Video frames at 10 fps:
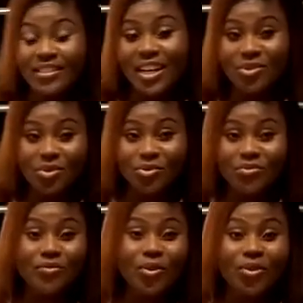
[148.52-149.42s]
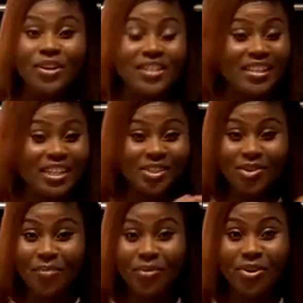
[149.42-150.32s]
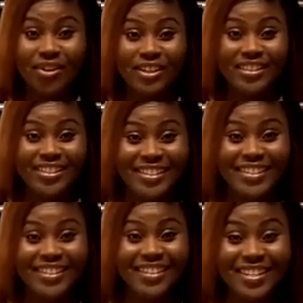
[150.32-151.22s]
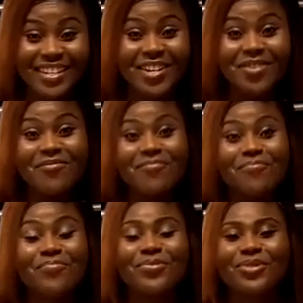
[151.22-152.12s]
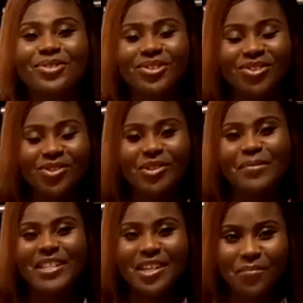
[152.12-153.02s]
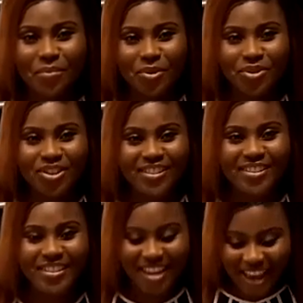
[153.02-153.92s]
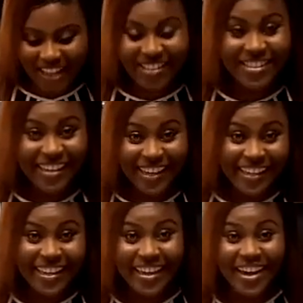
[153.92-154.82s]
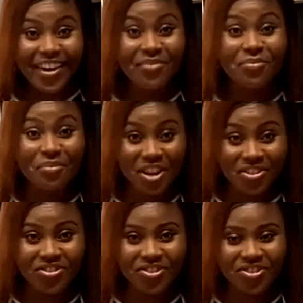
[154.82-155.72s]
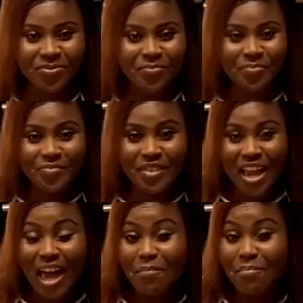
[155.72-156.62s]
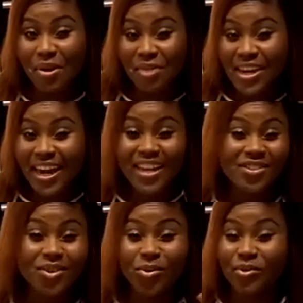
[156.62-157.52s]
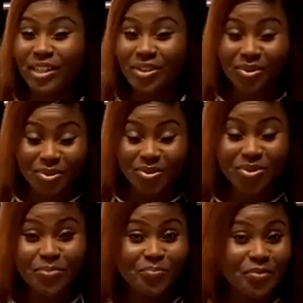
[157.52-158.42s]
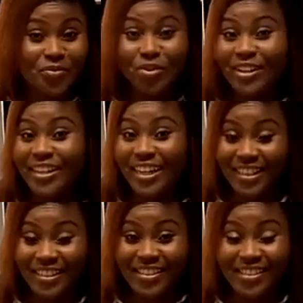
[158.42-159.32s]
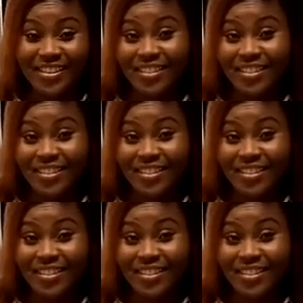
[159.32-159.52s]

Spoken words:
They are known for their top quality products, cosmetic products and skincare range. And Marykay is not only good for ladies.